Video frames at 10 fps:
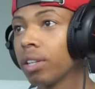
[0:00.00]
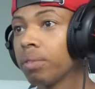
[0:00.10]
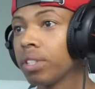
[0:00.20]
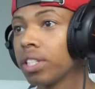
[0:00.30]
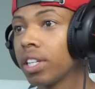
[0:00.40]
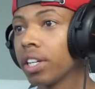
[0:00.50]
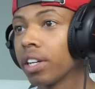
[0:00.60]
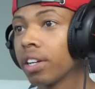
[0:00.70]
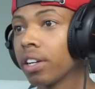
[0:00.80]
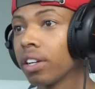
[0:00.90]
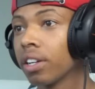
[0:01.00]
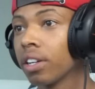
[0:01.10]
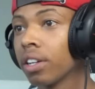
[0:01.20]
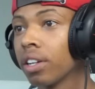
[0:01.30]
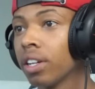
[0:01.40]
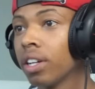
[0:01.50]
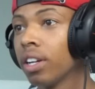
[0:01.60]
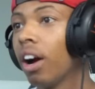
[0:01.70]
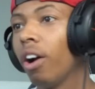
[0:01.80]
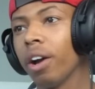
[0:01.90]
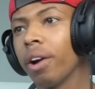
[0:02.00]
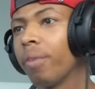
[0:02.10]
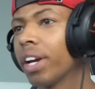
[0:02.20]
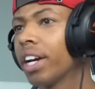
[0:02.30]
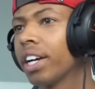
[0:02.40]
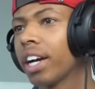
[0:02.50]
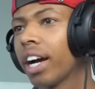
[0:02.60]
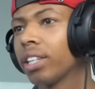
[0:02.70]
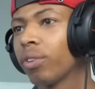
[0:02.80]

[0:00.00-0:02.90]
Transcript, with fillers: let me see here. Oh yeah, we are good, guys.